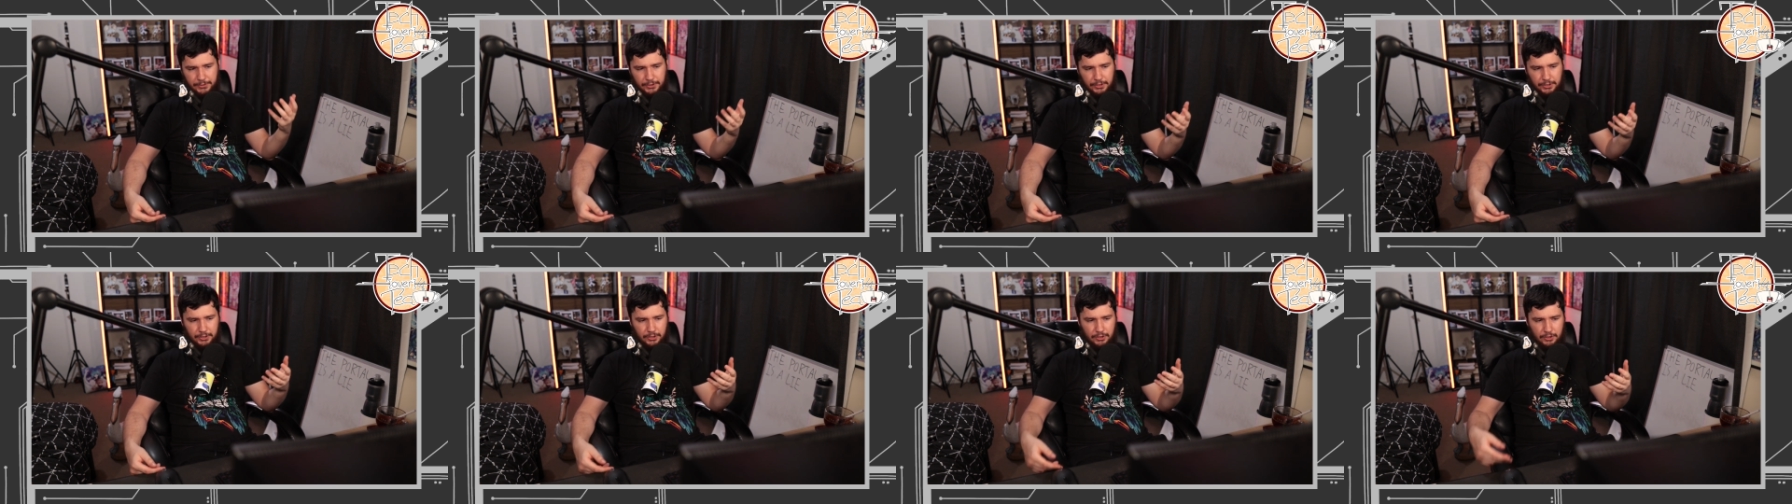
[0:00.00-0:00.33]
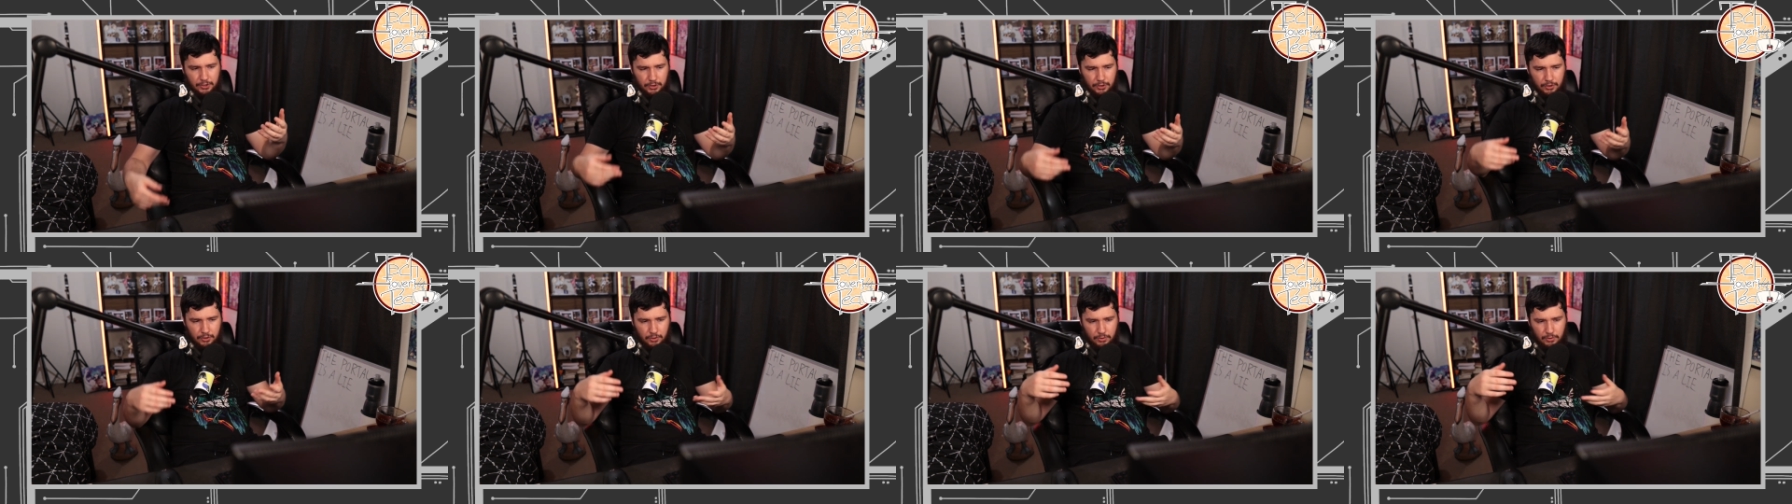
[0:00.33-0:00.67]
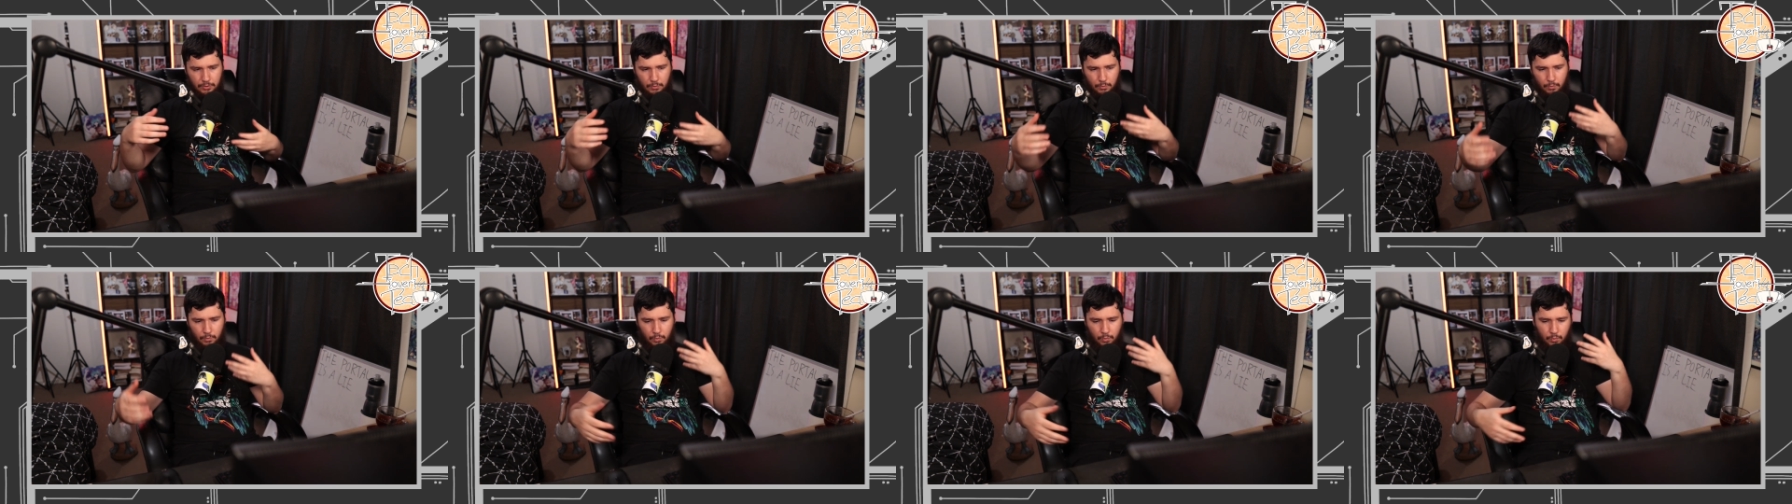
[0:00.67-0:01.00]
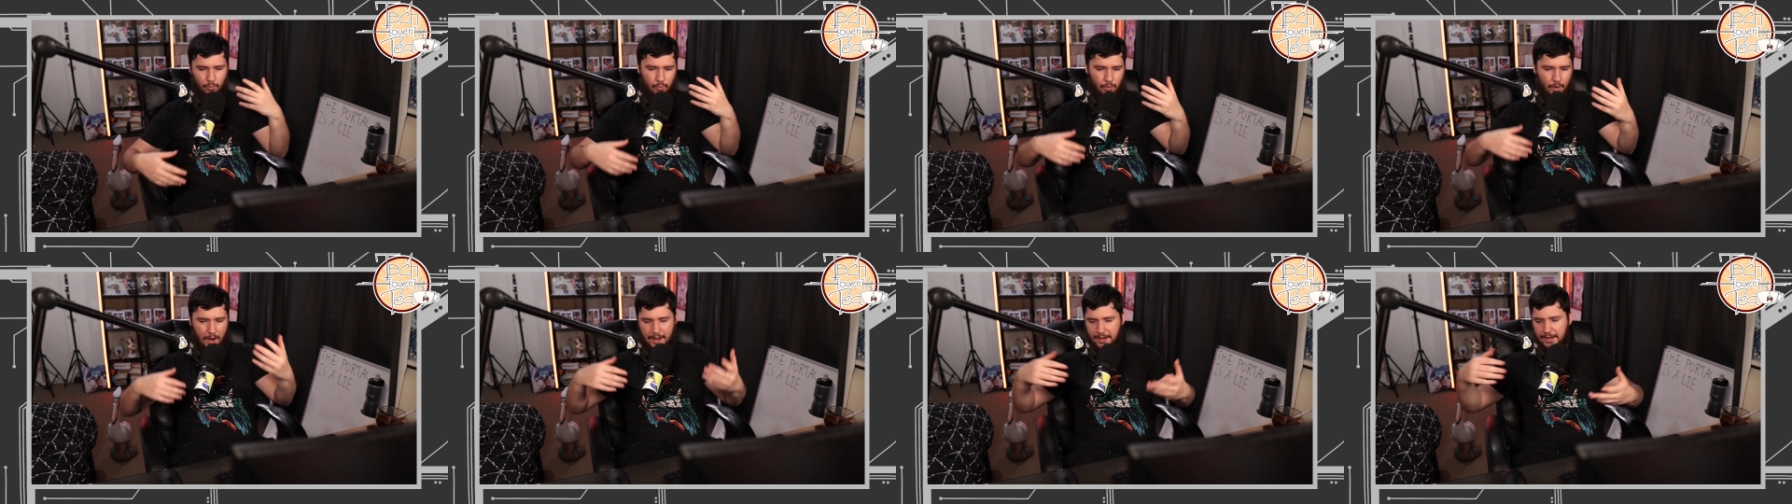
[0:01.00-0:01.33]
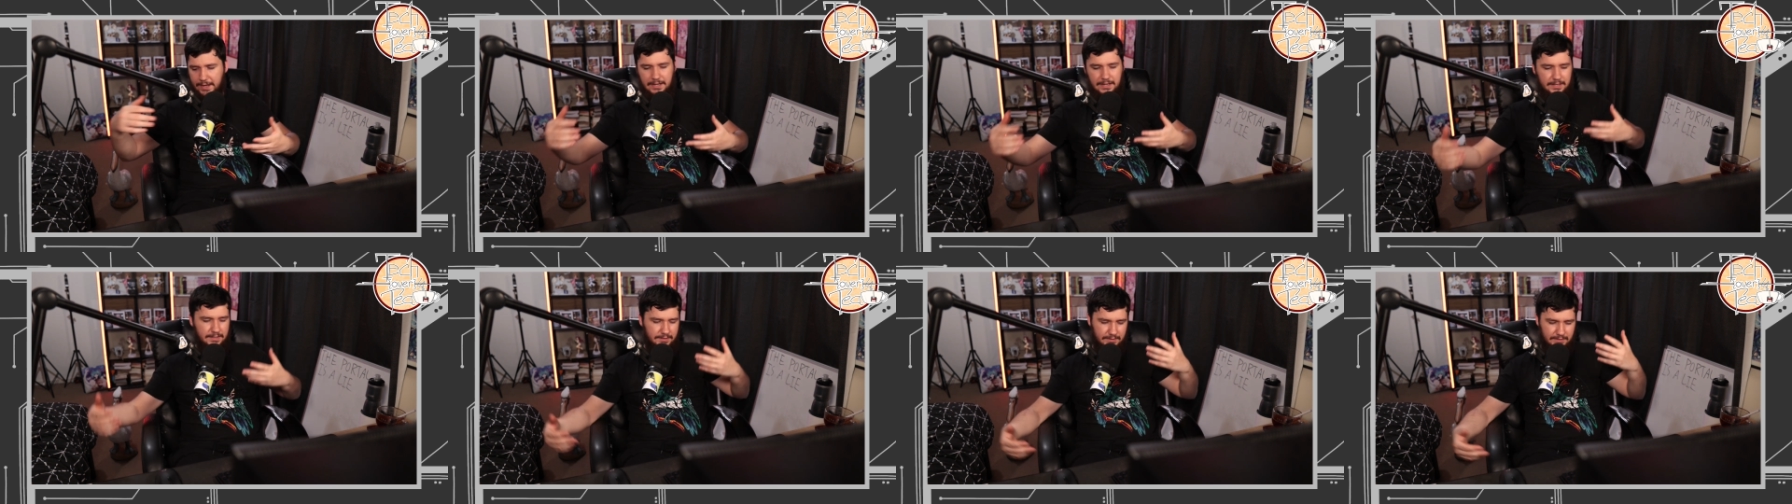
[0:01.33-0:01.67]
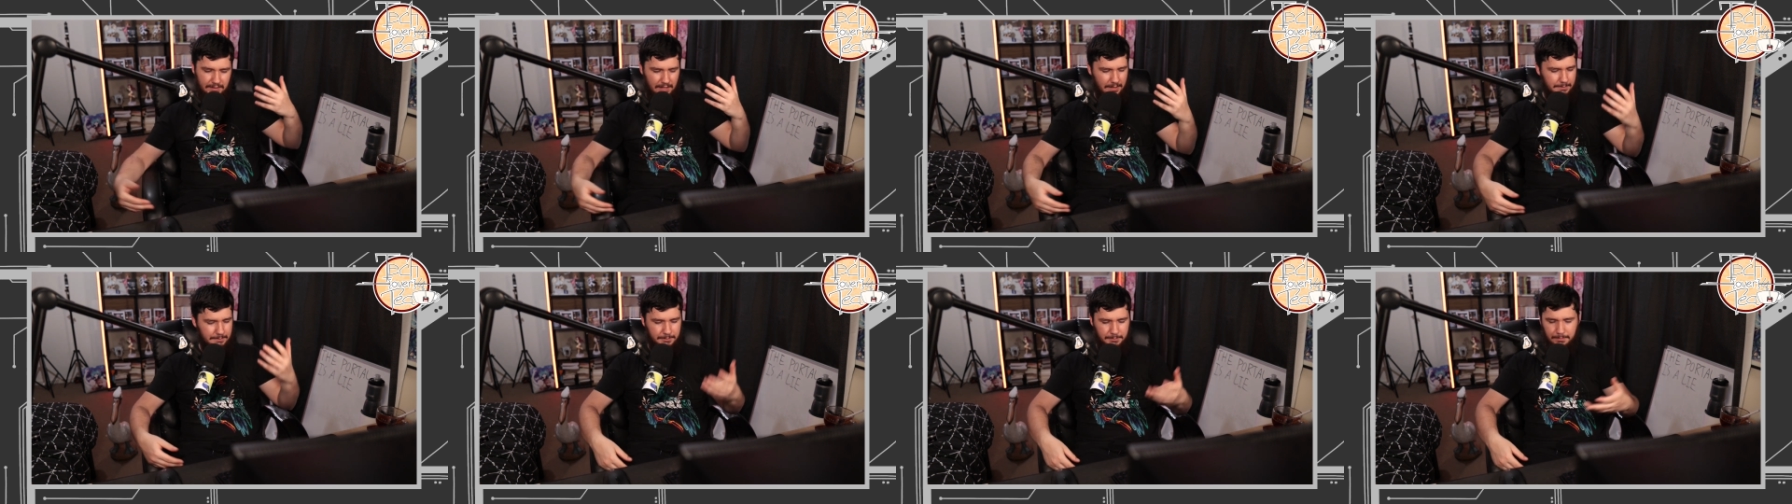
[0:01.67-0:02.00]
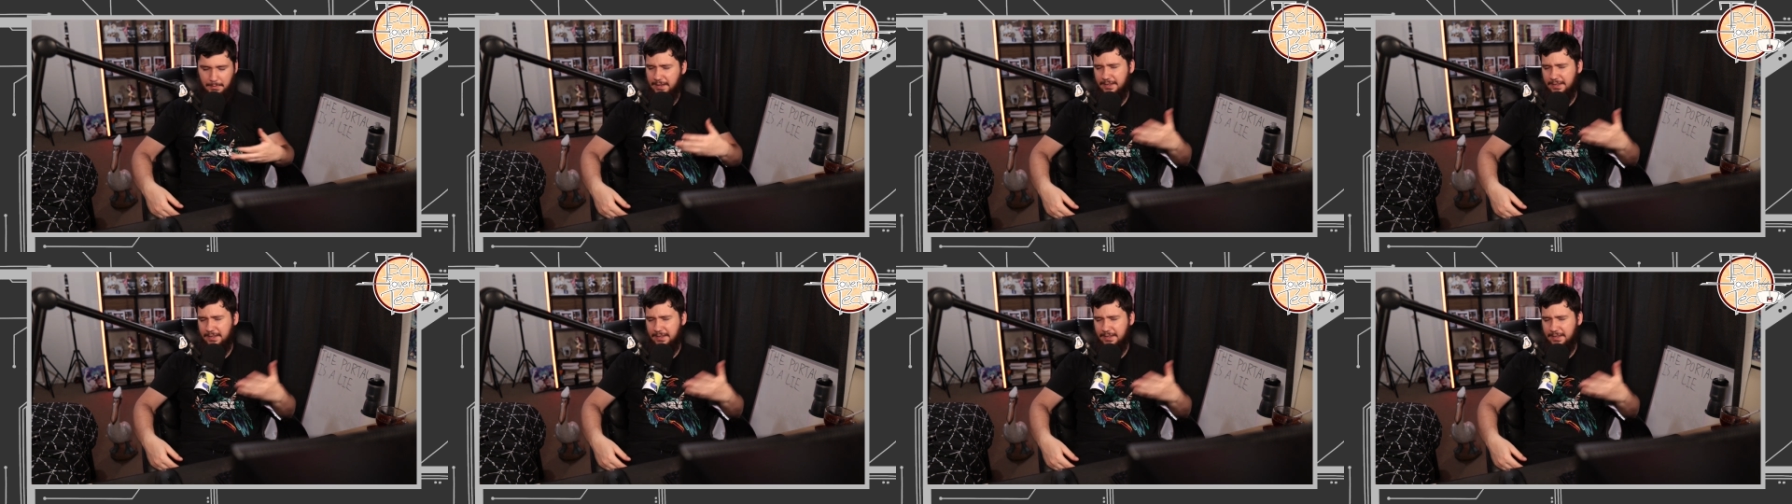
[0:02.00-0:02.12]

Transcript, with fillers: the ways I'm,